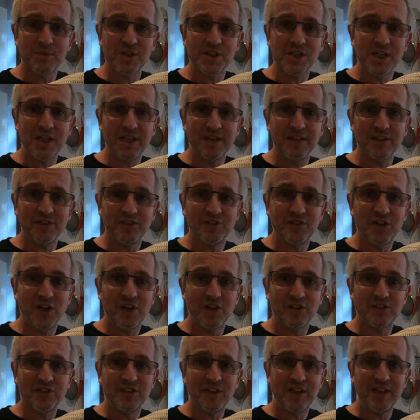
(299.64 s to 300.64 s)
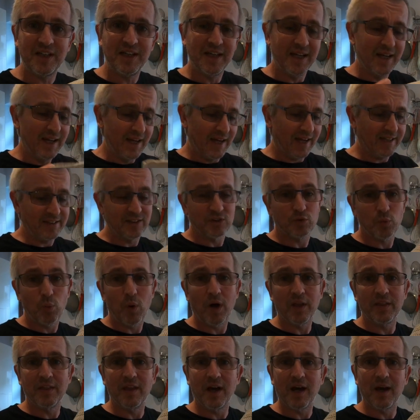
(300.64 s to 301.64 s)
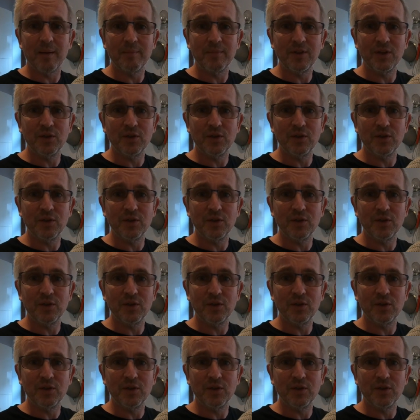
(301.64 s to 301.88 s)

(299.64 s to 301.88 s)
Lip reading: machine that's dirty, and there's one that I'm